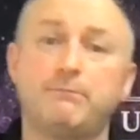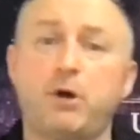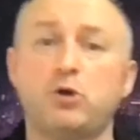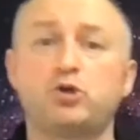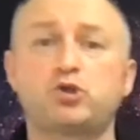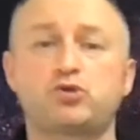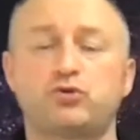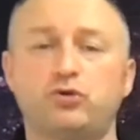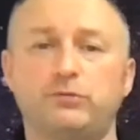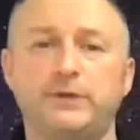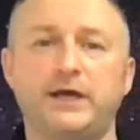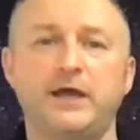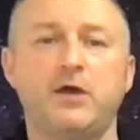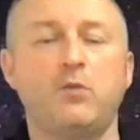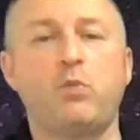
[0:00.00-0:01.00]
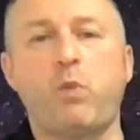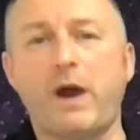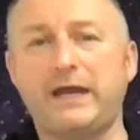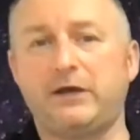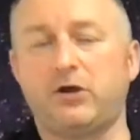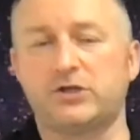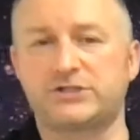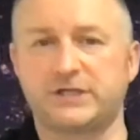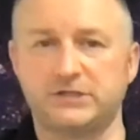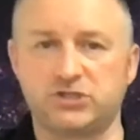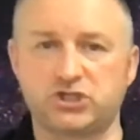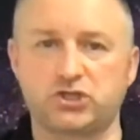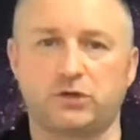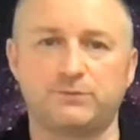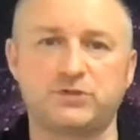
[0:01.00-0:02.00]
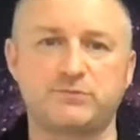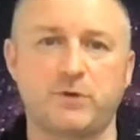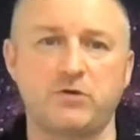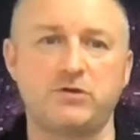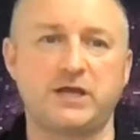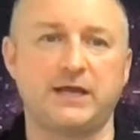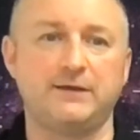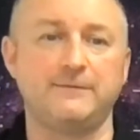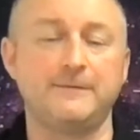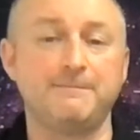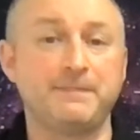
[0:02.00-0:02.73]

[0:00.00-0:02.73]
post-trauma, weight loss, and stop smoking.